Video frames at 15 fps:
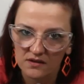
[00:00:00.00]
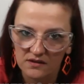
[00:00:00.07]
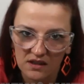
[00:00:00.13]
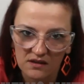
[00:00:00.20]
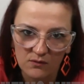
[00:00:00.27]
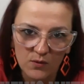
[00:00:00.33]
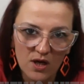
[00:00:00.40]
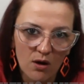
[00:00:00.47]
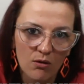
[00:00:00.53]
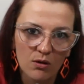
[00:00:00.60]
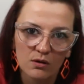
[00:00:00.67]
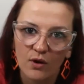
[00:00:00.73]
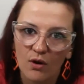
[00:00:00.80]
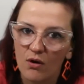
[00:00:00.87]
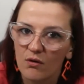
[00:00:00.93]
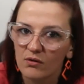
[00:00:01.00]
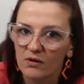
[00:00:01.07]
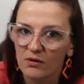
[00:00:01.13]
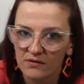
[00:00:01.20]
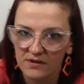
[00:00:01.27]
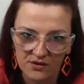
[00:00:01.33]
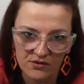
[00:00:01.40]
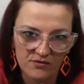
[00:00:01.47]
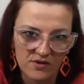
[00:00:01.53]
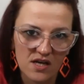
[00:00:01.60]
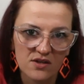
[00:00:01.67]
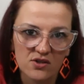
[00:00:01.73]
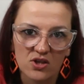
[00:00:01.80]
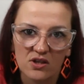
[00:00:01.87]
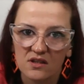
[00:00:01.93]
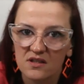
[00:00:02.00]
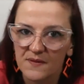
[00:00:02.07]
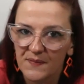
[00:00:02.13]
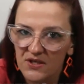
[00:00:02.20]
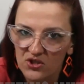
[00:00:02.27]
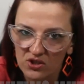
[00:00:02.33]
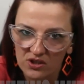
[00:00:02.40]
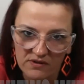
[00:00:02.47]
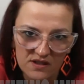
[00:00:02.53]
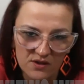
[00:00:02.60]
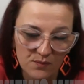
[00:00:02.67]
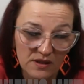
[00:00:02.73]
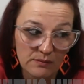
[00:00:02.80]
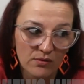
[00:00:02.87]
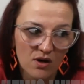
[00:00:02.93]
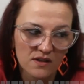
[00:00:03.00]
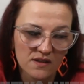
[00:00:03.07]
And we all know content creation and especially recipe blogs,